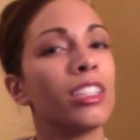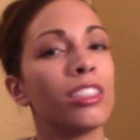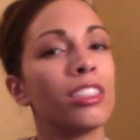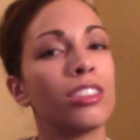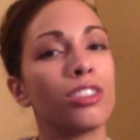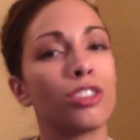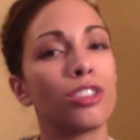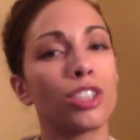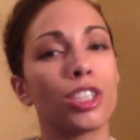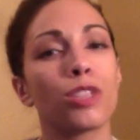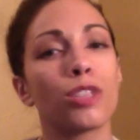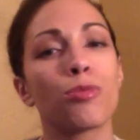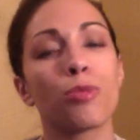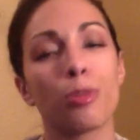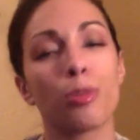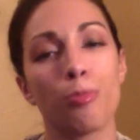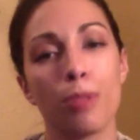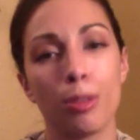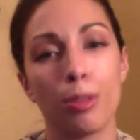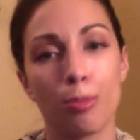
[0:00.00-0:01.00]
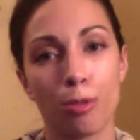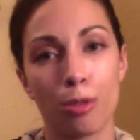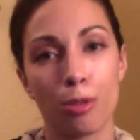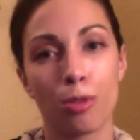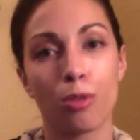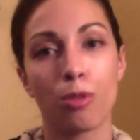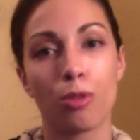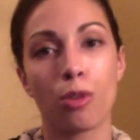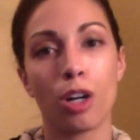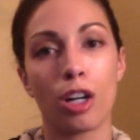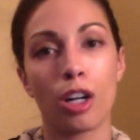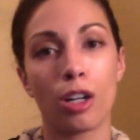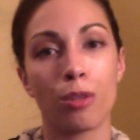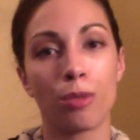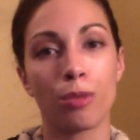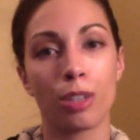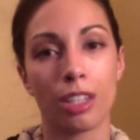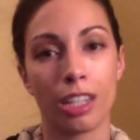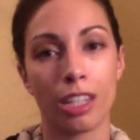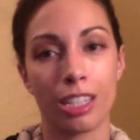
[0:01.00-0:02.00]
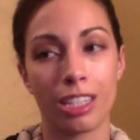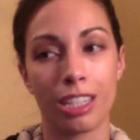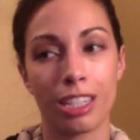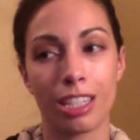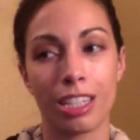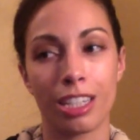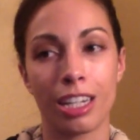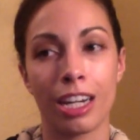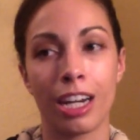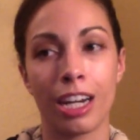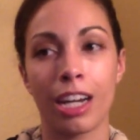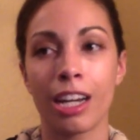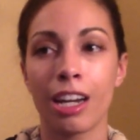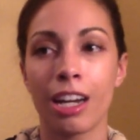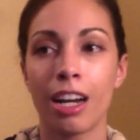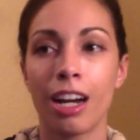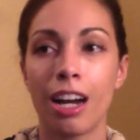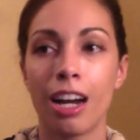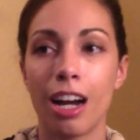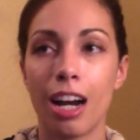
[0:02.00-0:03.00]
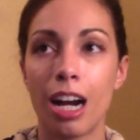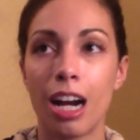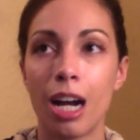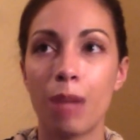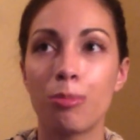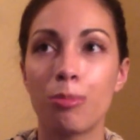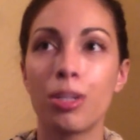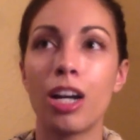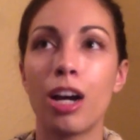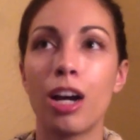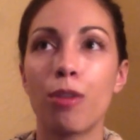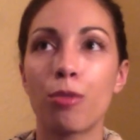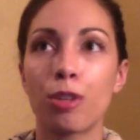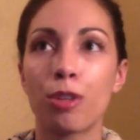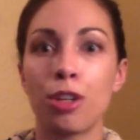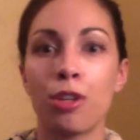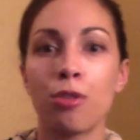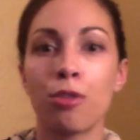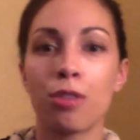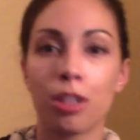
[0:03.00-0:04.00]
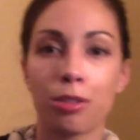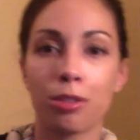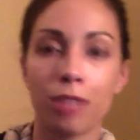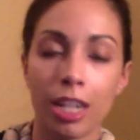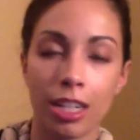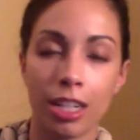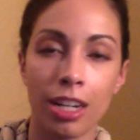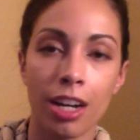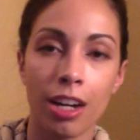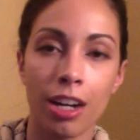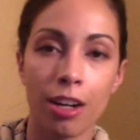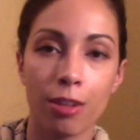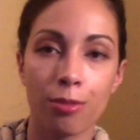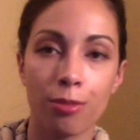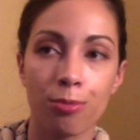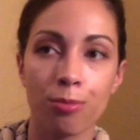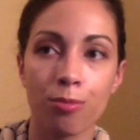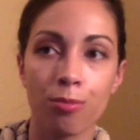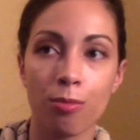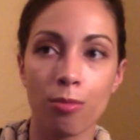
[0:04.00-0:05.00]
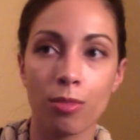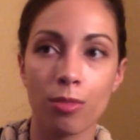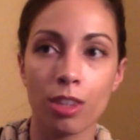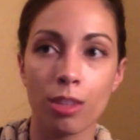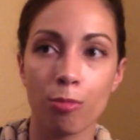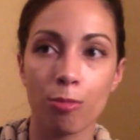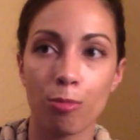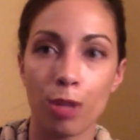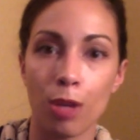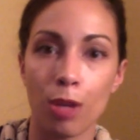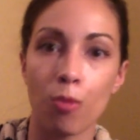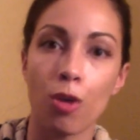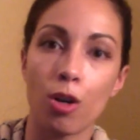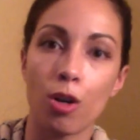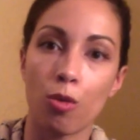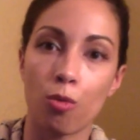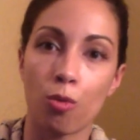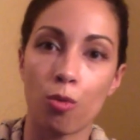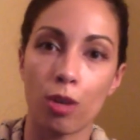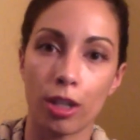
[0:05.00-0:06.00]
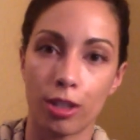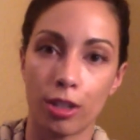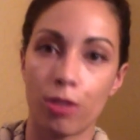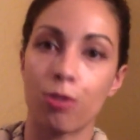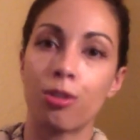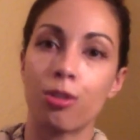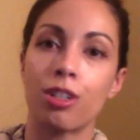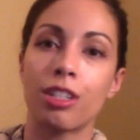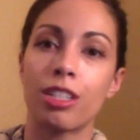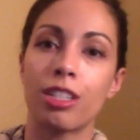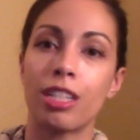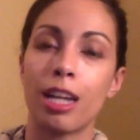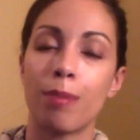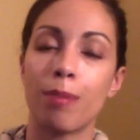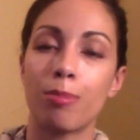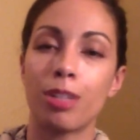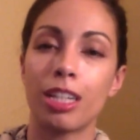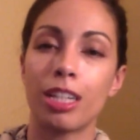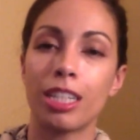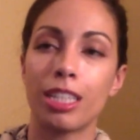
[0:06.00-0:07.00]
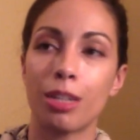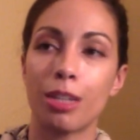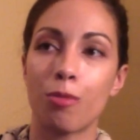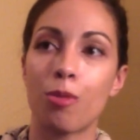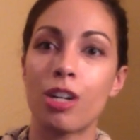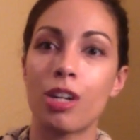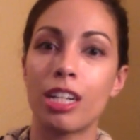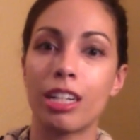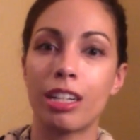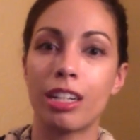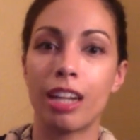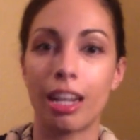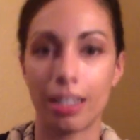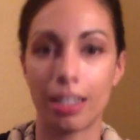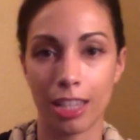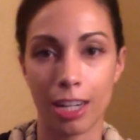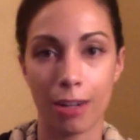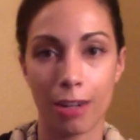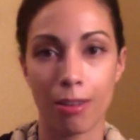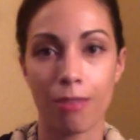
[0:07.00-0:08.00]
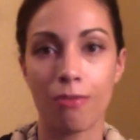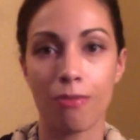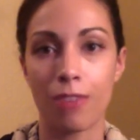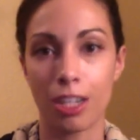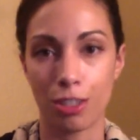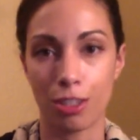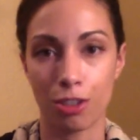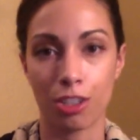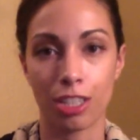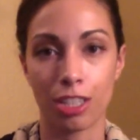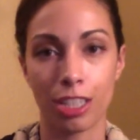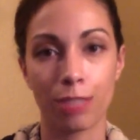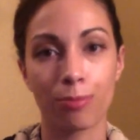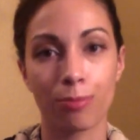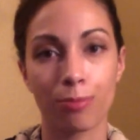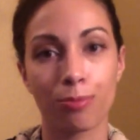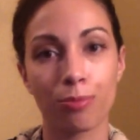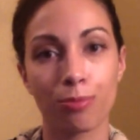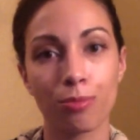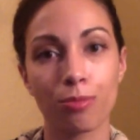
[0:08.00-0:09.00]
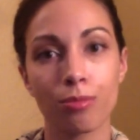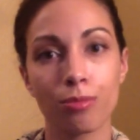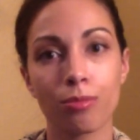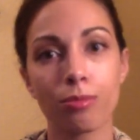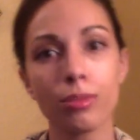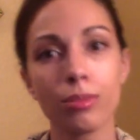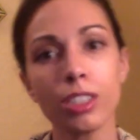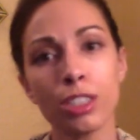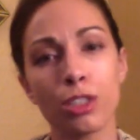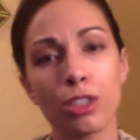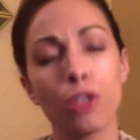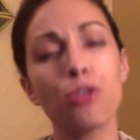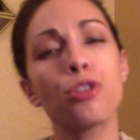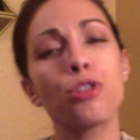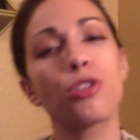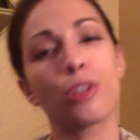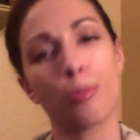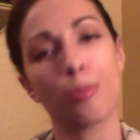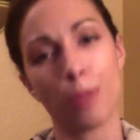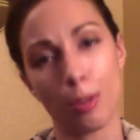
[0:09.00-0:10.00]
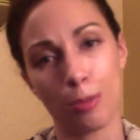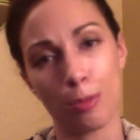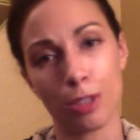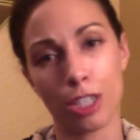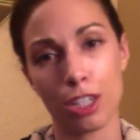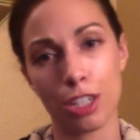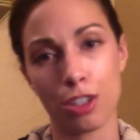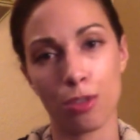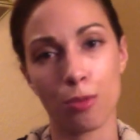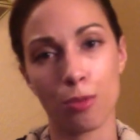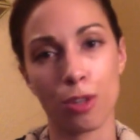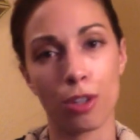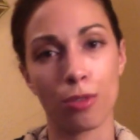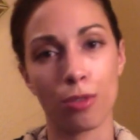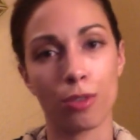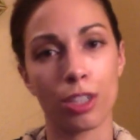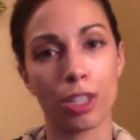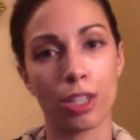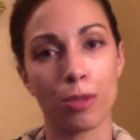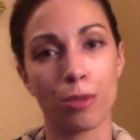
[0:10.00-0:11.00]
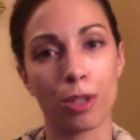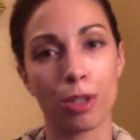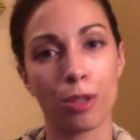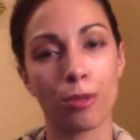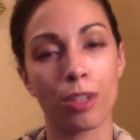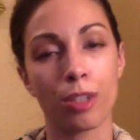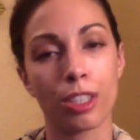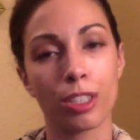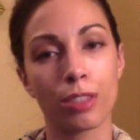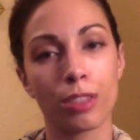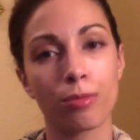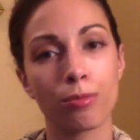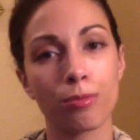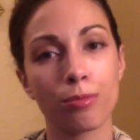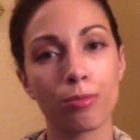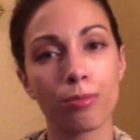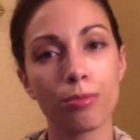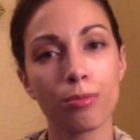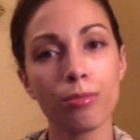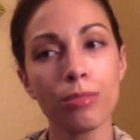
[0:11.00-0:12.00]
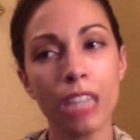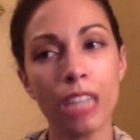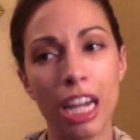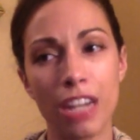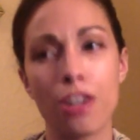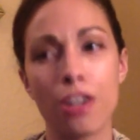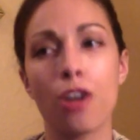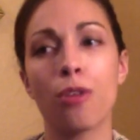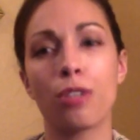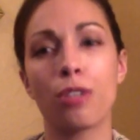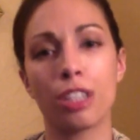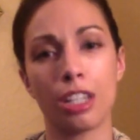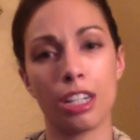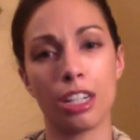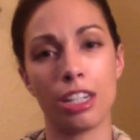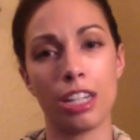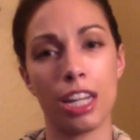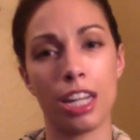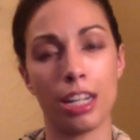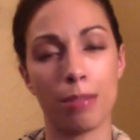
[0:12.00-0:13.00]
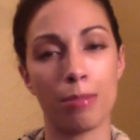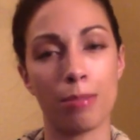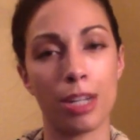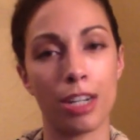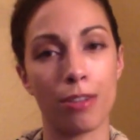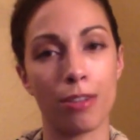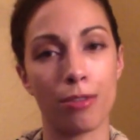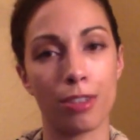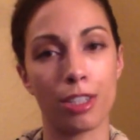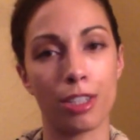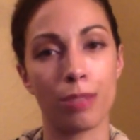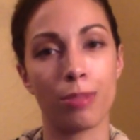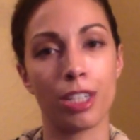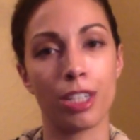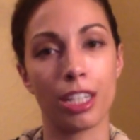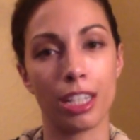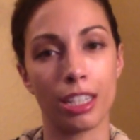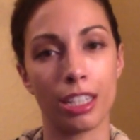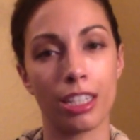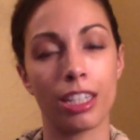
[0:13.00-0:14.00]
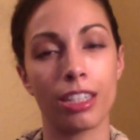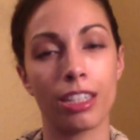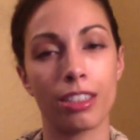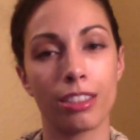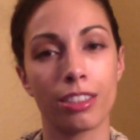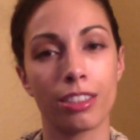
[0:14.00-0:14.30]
Just with people who are willing to say, I'm not where you are right now, but I want to work towards that place. I want to get there eventually. Those are the people that you want to really work with, and know it's going to take a minute for them to get there.